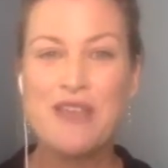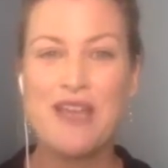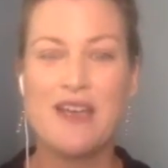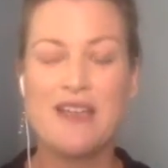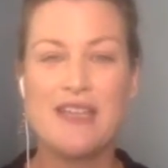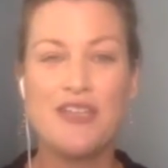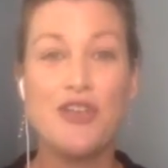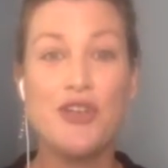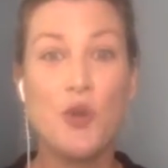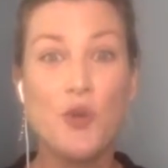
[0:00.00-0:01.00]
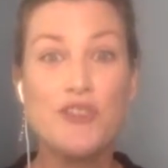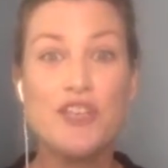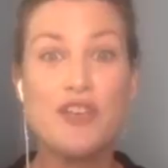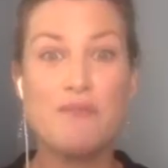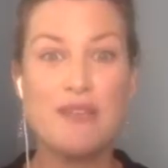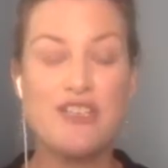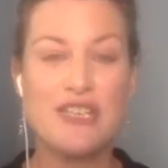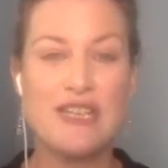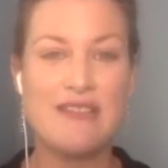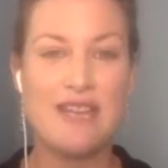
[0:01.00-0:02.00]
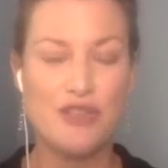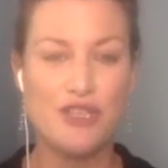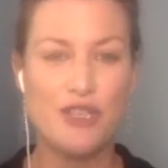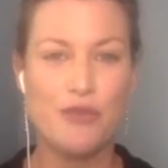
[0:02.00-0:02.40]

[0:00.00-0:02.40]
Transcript: uh, then you can also mention in that too.